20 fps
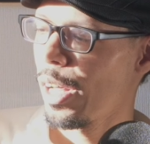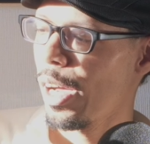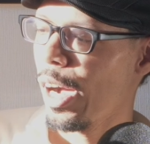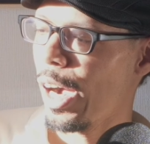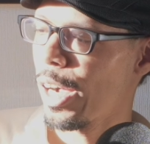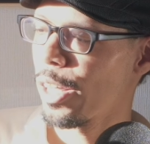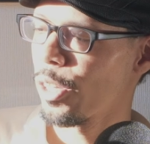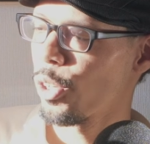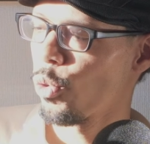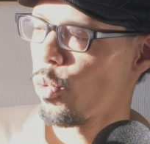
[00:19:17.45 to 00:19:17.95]

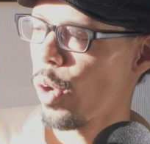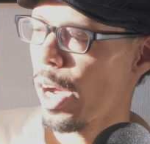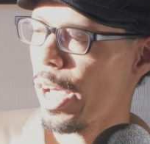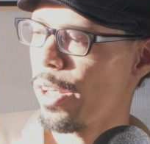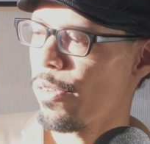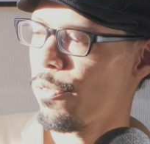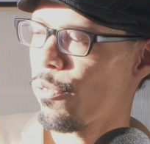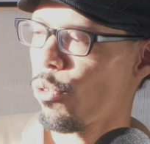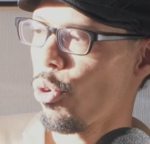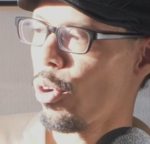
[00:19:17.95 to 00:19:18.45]
either
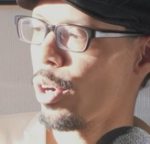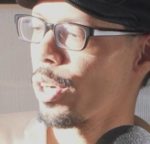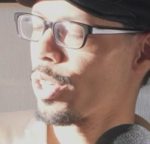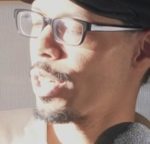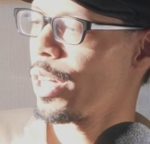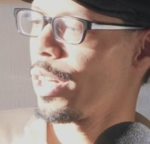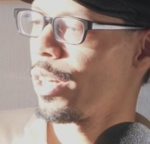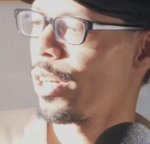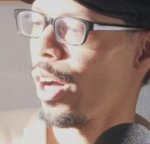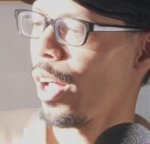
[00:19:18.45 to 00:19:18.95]
way, for
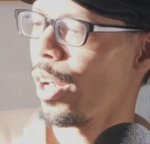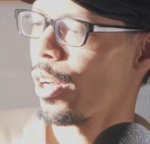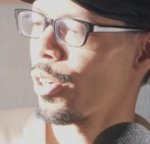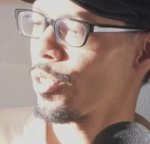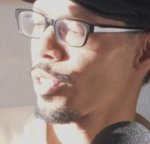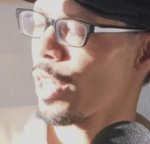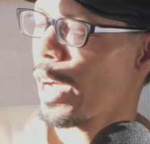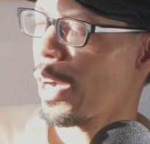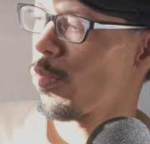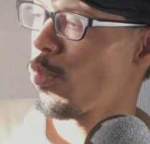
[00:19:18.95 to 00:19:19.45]

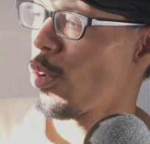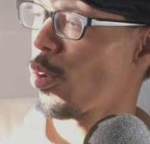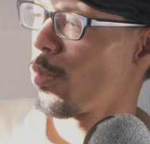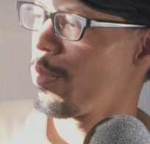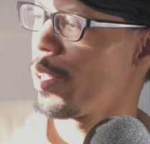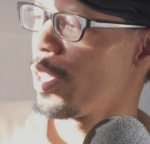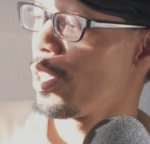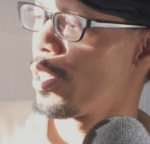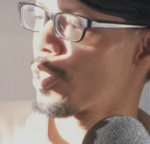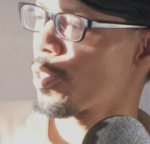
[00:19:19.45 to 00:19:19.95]
$10, I
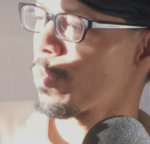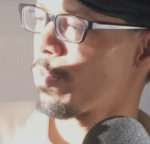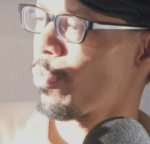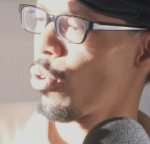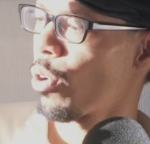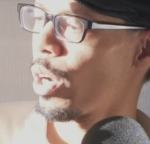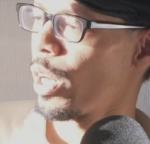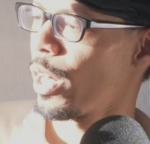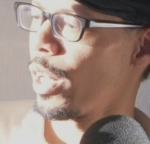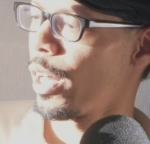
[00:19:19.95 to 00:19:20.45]
won't be
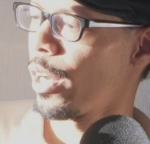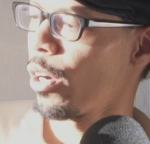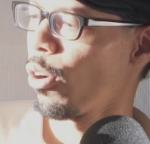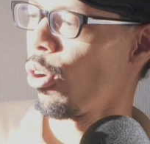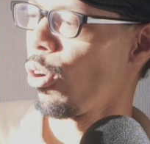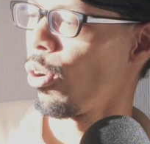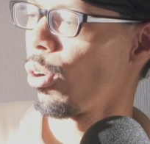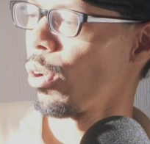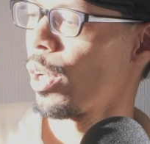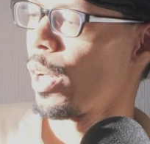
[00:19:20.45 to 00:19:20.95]
disappointed at
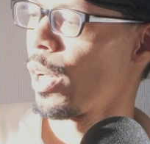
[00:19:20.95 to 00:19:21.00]
all.